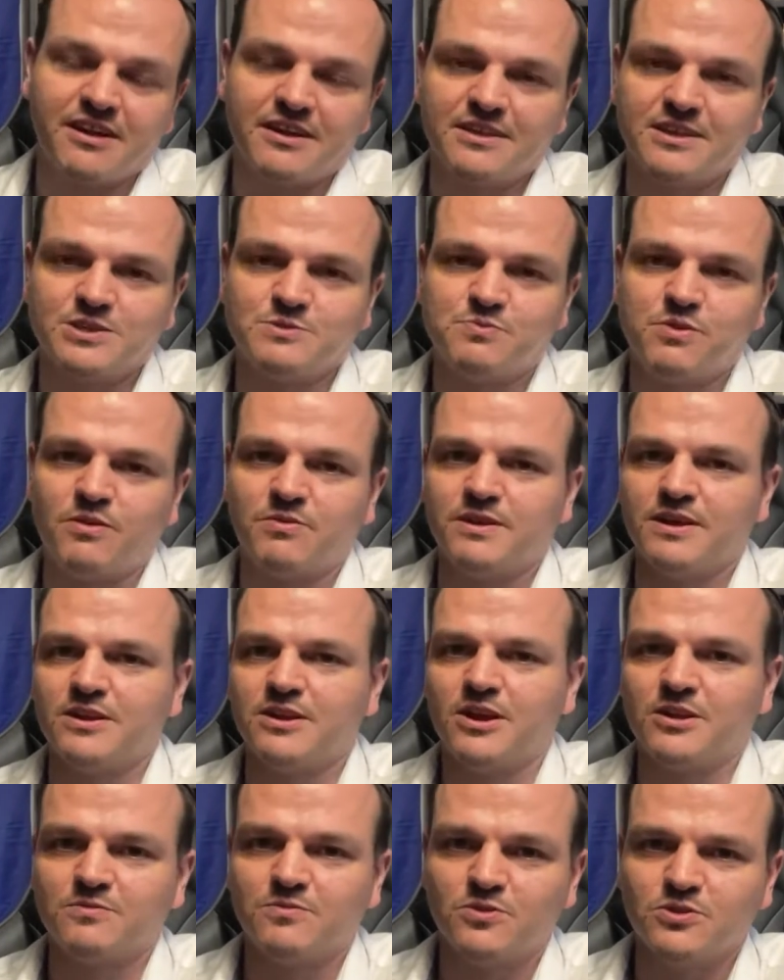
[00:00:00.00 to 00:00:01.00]
there's probably a
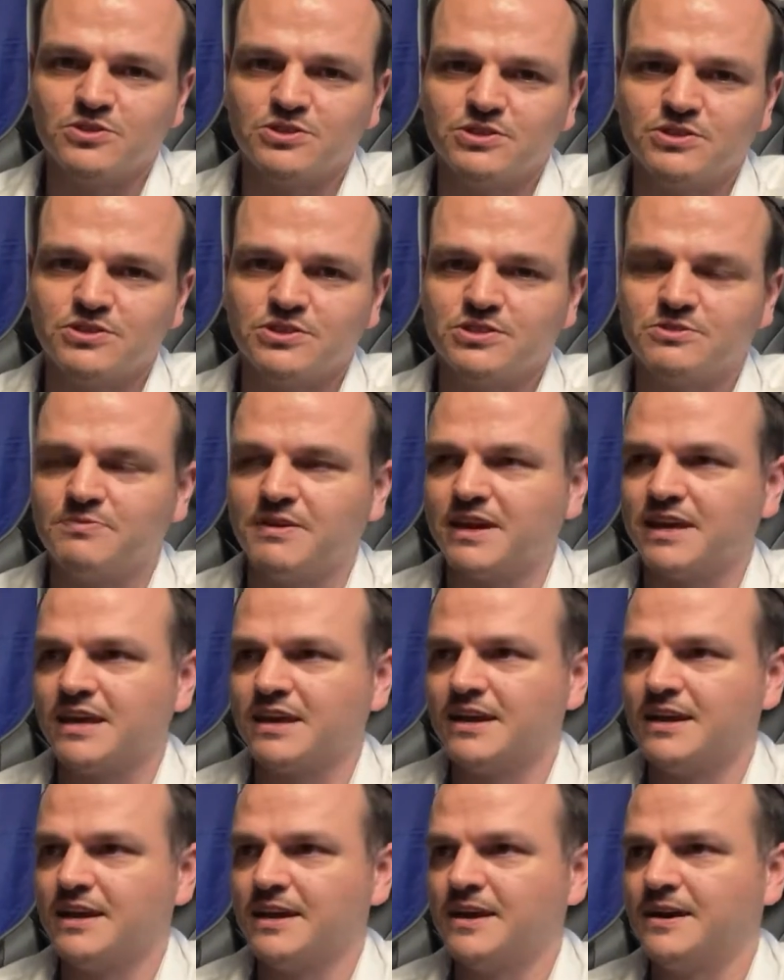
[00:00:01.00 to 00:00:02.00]
lot more Jews making
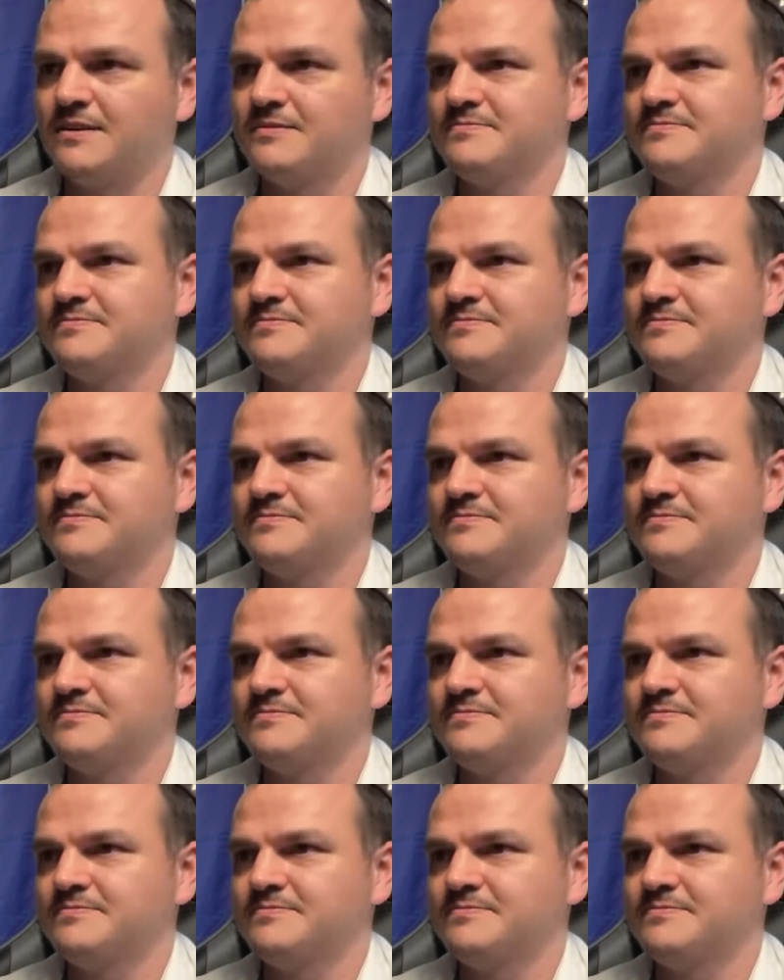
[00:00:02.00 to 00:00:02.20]
Aliyah.